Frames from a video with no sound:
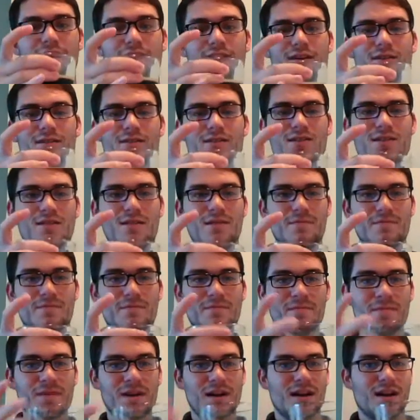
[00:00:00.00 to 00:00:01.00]
There are
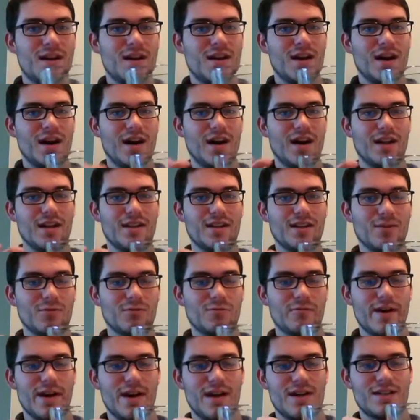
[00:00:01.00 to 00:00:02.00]
some little
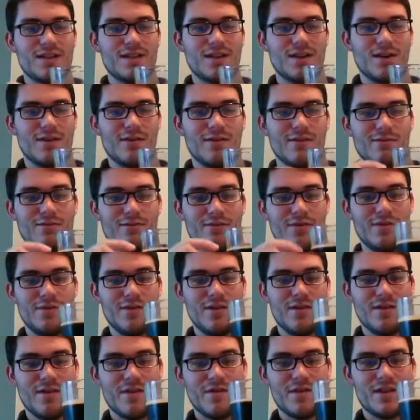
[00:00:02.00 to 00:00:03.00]
rays that go through
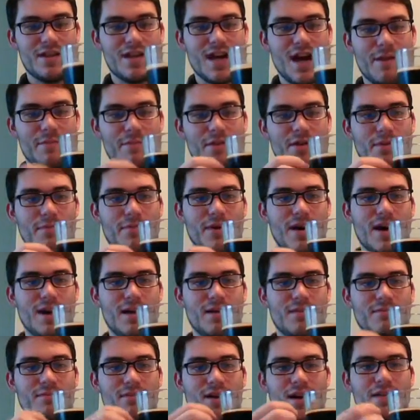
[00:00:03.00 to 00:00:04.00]
either on the top or the
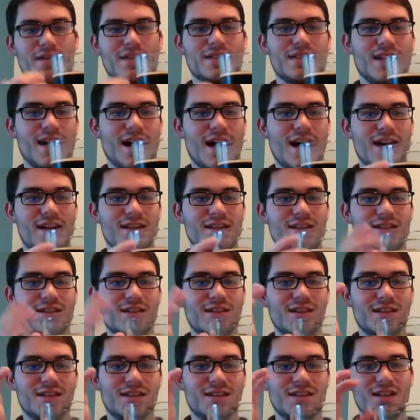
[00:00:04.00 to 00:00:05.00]
bottom, on the side, so you
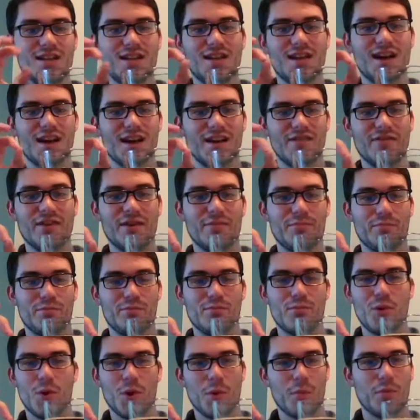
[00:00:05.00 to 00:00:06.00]
can see kind of a
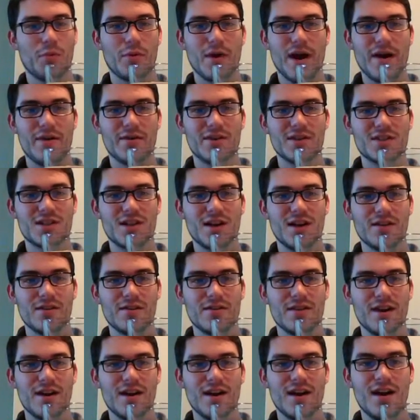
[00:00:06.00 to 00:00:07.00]
more brownish color
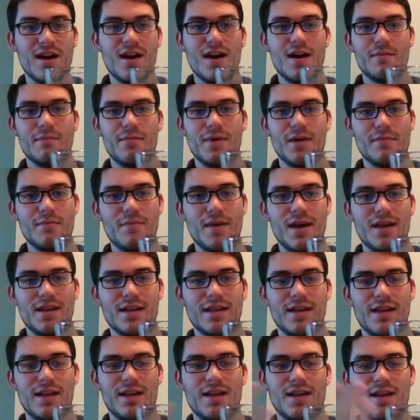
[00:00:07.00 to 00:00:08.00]
there. But
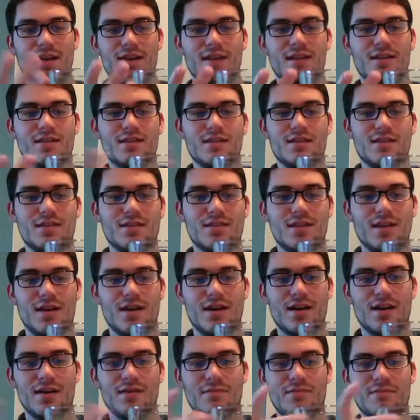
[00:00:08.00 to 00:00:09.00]
mainly it is
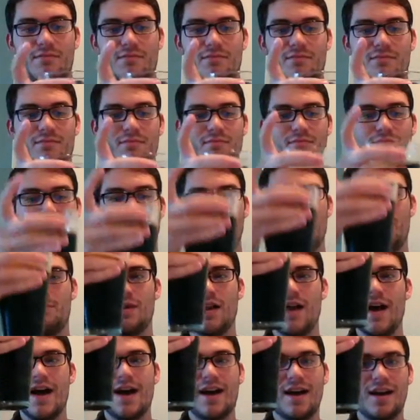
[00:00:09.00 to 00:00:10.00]
pretty
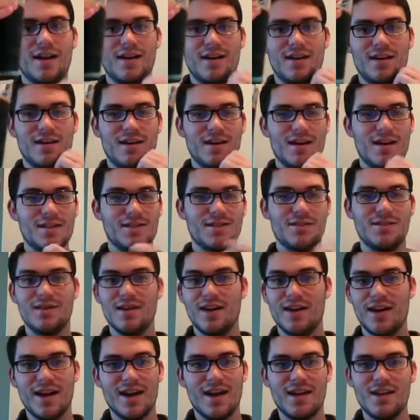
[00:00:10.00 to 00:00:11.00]
black, as
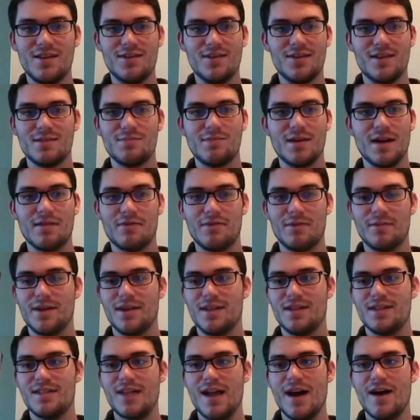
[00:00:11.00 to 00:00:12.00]
again you'd expect from
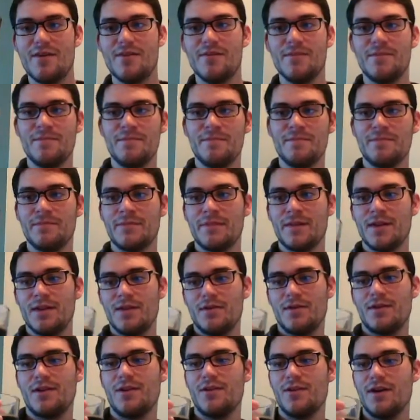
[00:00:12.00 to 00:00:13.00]
any stout.
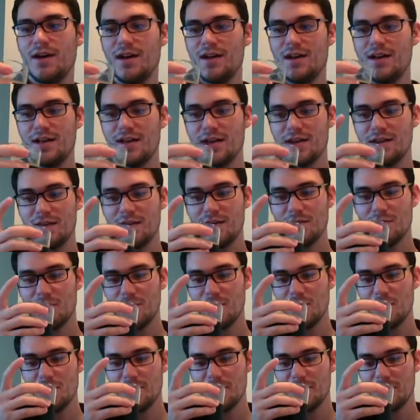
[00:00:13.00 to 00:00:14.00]
Go ahead and get the
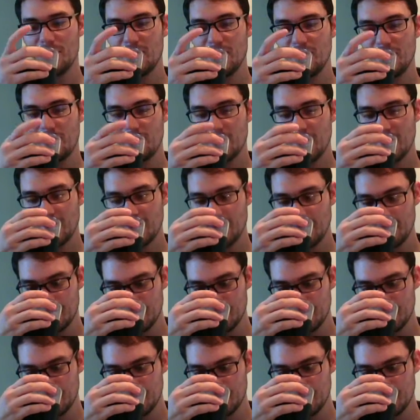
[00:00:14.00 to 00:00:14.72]
aroma really quick.